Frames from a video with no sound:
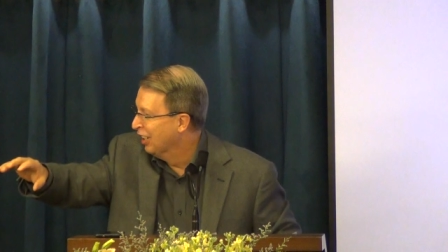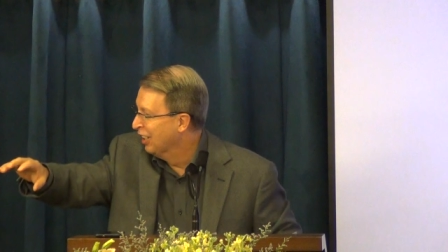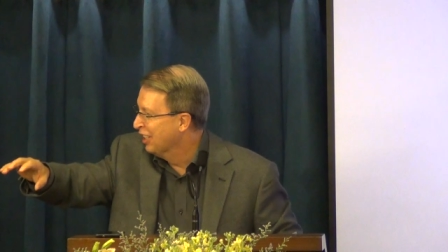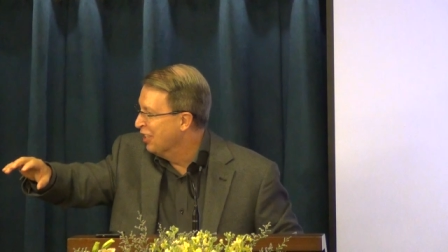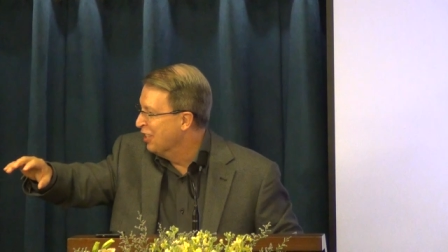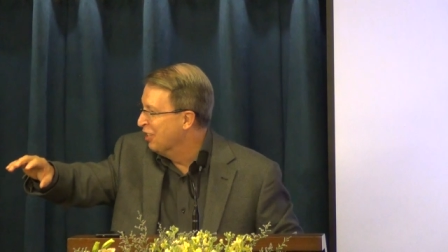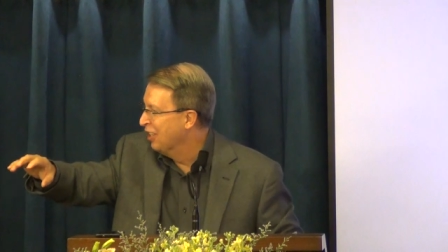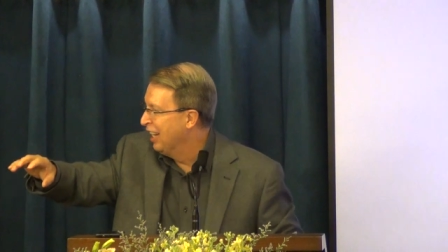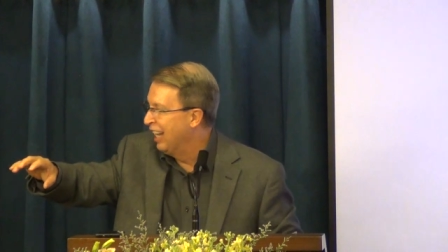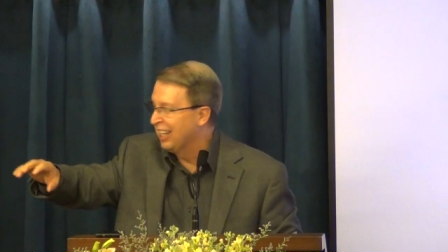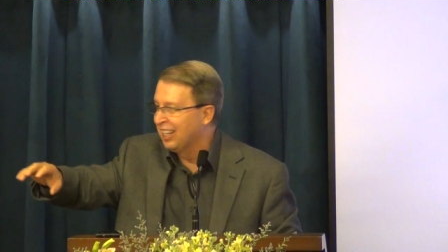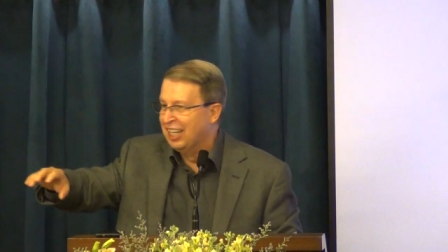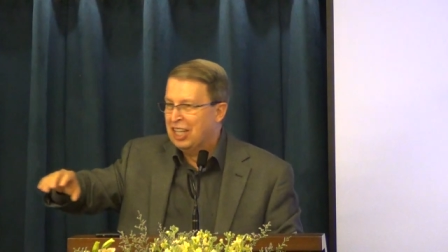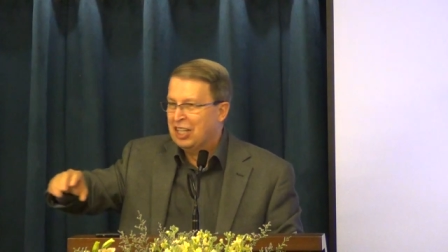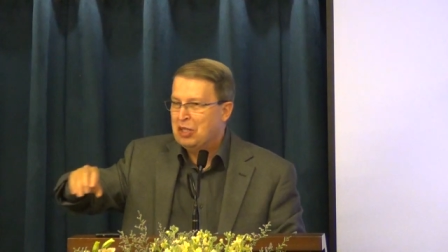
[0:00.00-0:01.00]

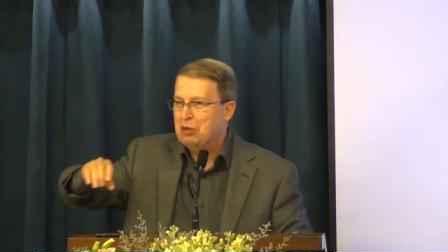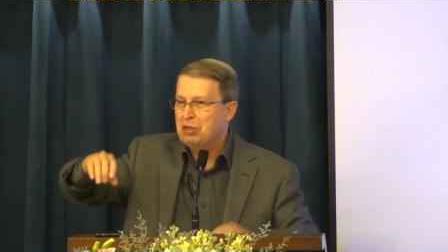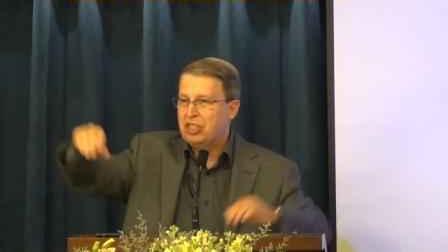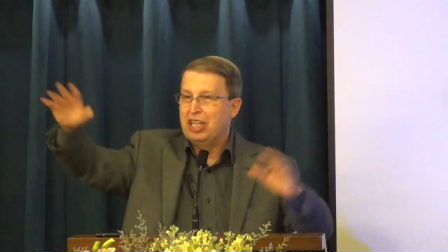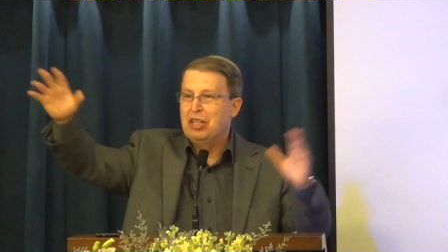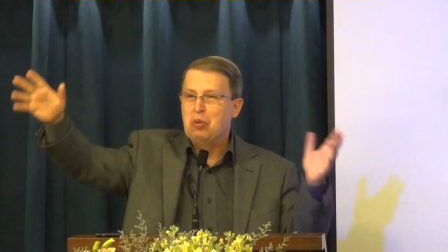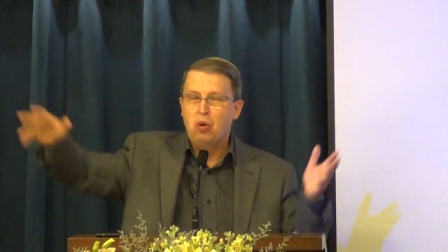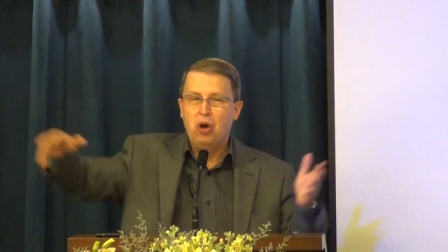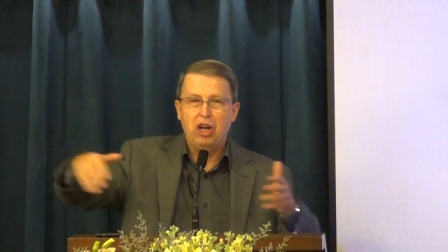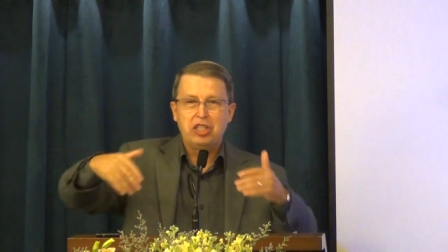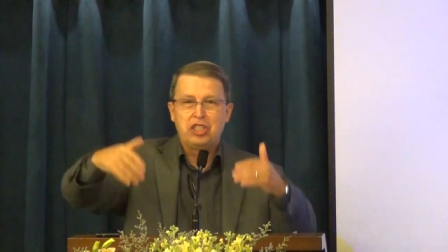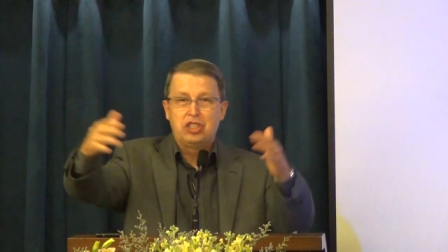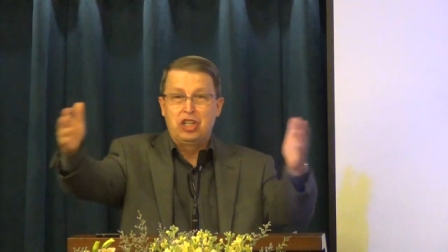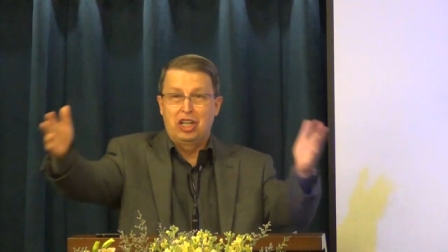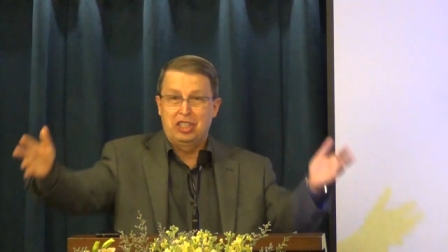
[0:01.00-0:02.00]
like using
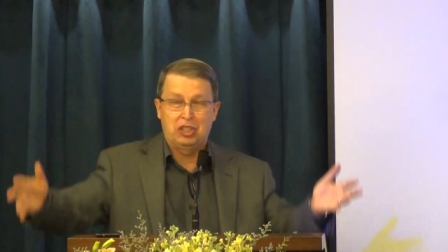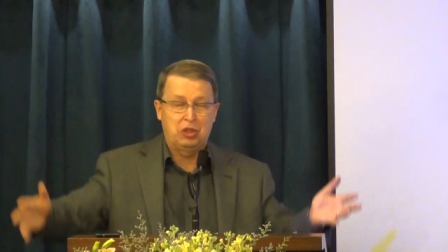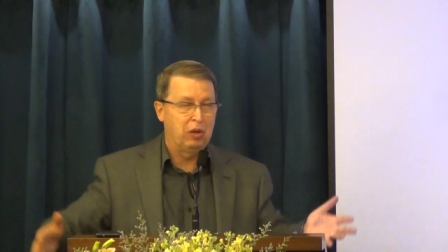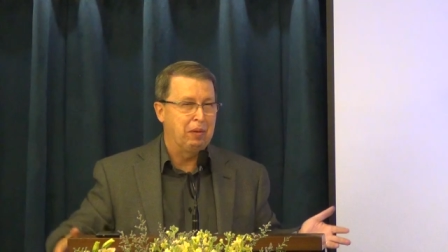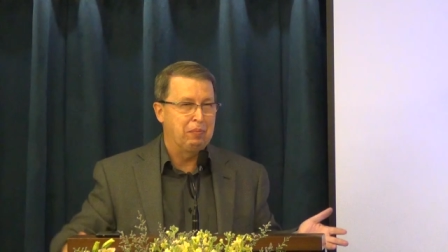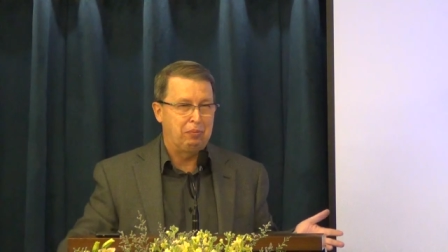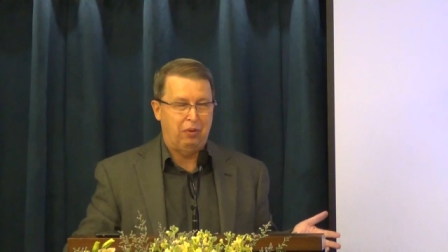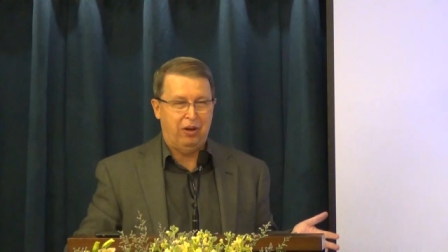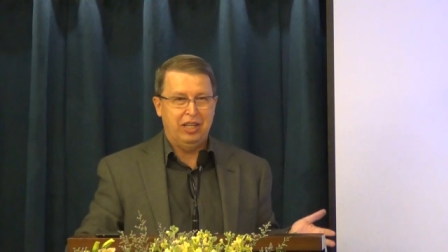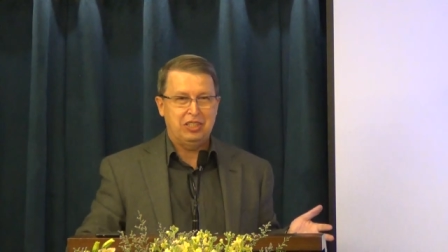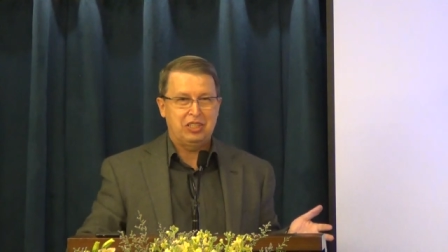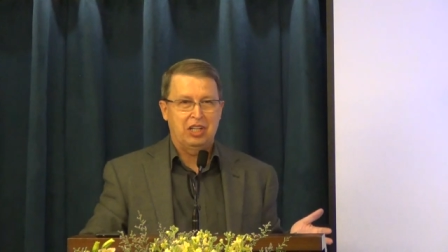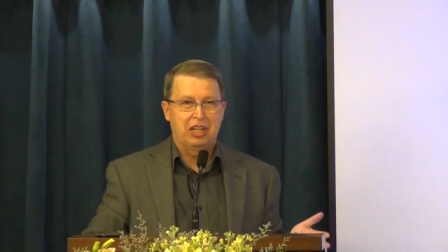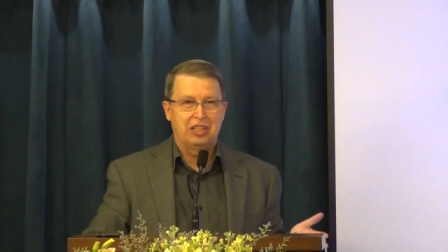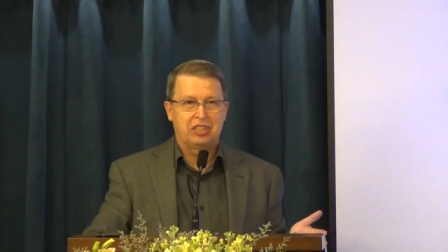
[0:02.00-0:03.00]
words just to
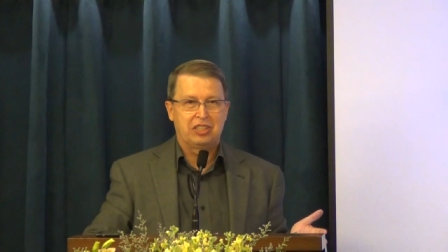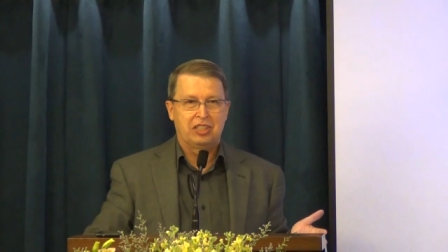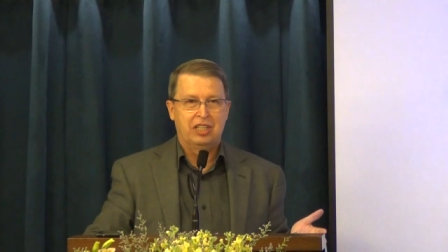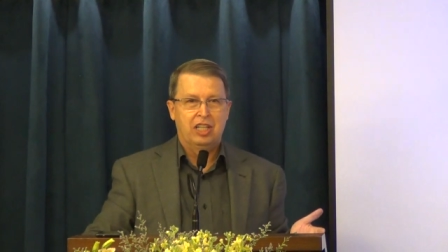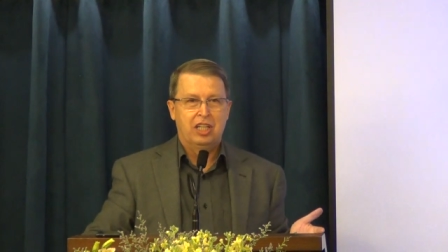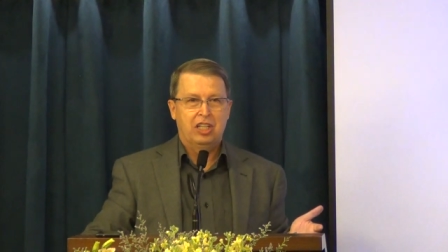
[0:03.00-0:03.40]
impress us.